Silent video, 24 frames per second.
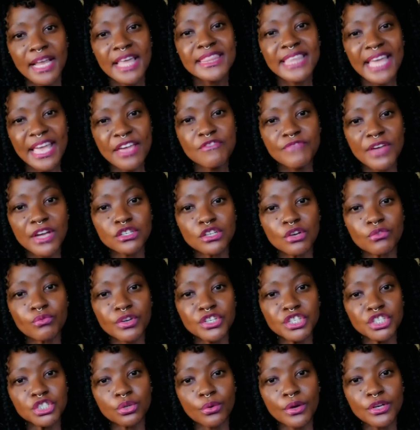the effect of
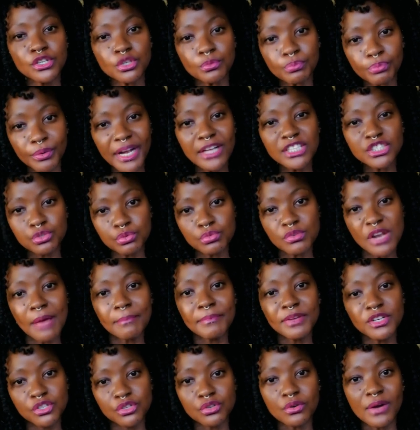which is going to bring a
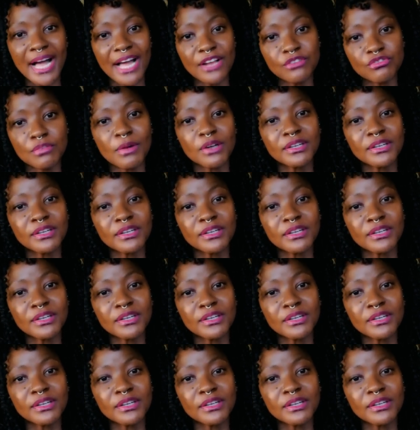tsunami to your country.